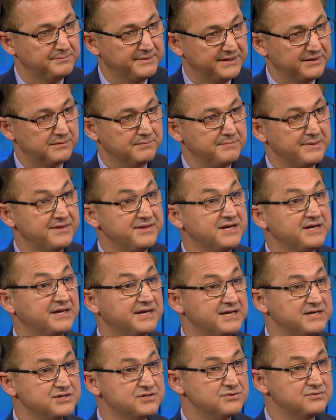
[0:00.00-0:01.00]
better
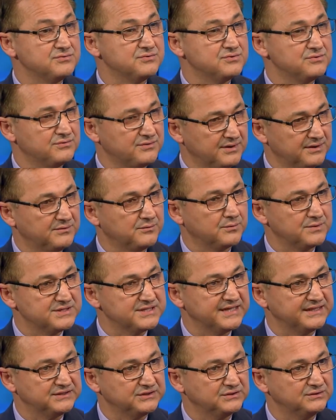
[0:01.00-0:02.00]
medication to treat
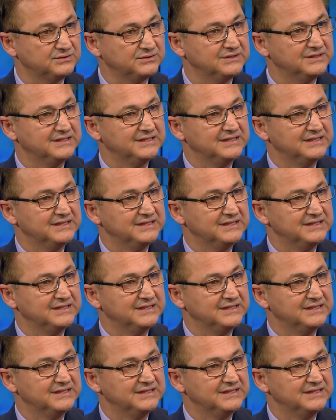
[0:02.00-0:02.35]
rejection.